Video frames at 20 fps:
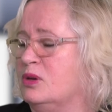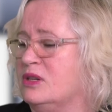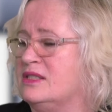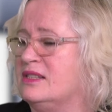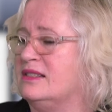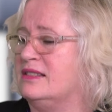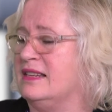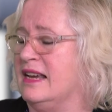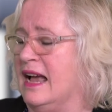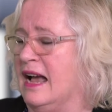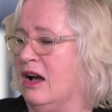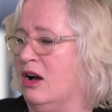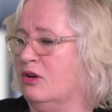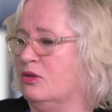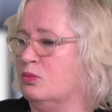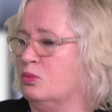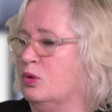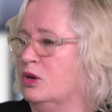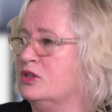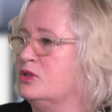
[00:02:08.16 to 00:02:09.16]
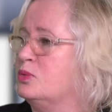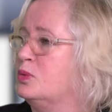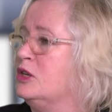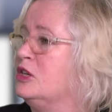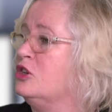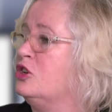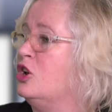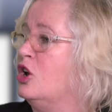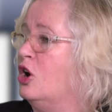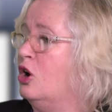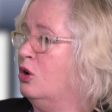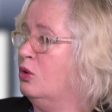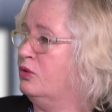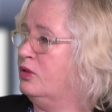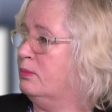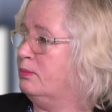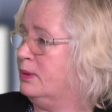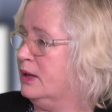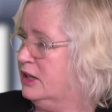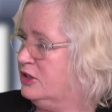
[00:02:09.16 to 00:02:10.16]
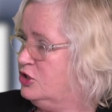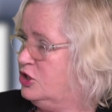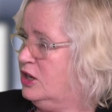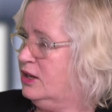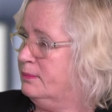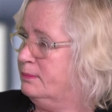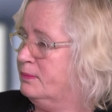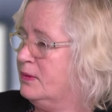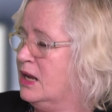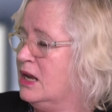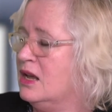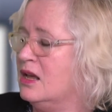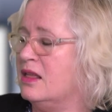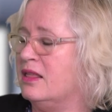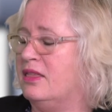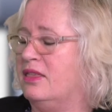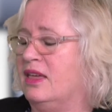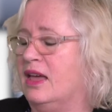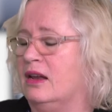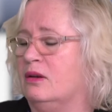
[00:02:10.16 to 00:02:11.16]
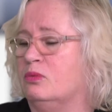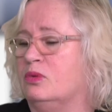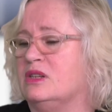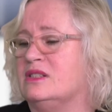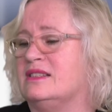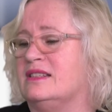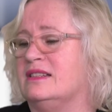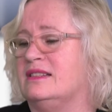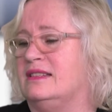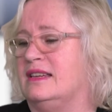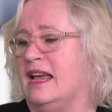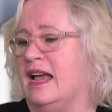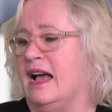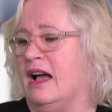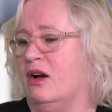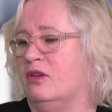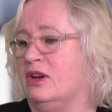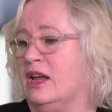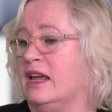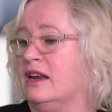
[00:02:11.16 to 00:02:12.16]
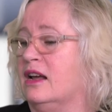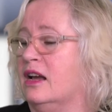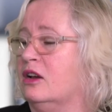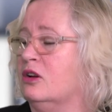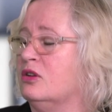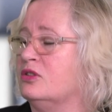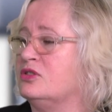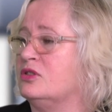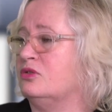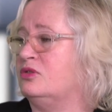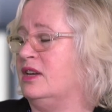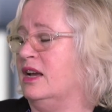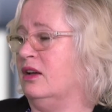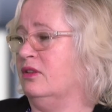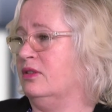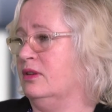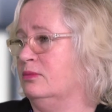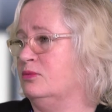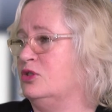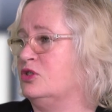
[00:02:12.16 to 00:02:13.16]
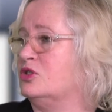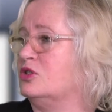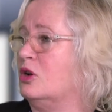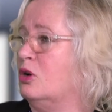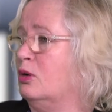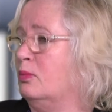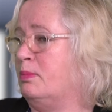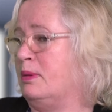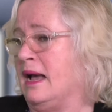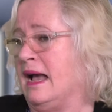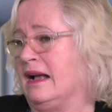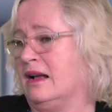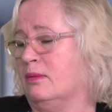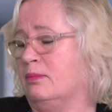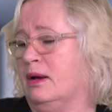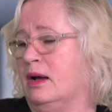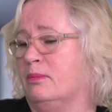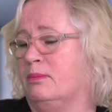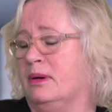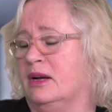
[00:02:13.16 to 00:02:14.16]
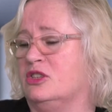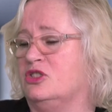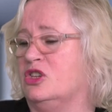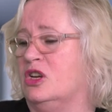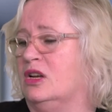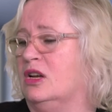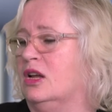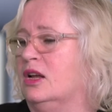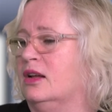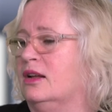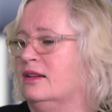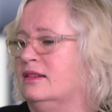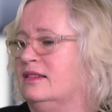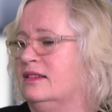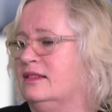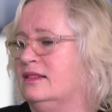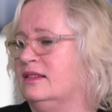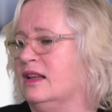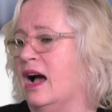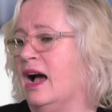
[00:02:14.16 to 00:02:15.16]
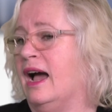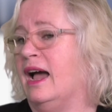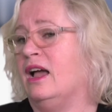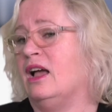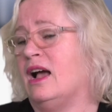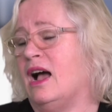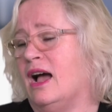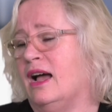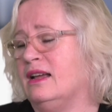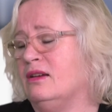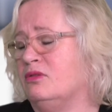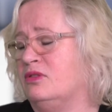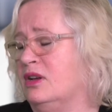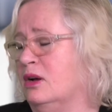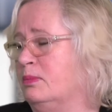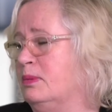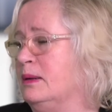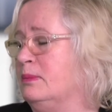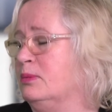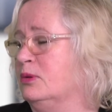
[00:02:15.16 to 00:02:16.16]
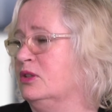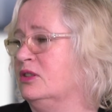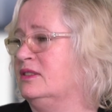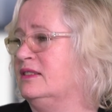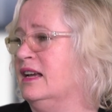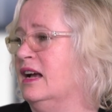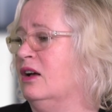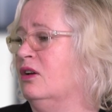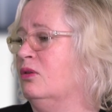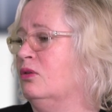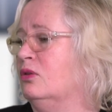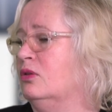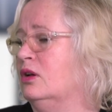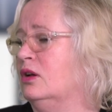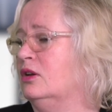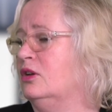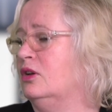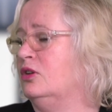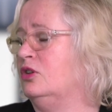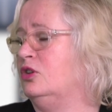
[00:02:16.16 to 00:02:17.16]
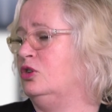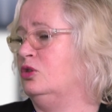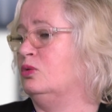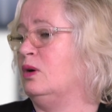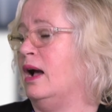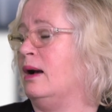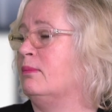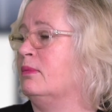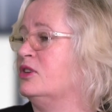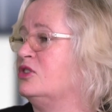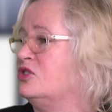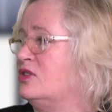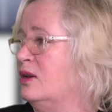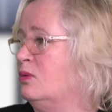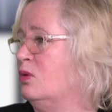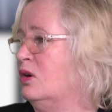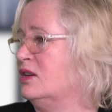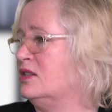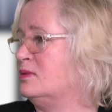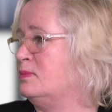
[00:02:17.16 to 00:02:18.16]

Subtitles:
we sit down. Once we know the budget, then we sit down. And I also tell them, just going back about budget, I tell people to tell you how much they want to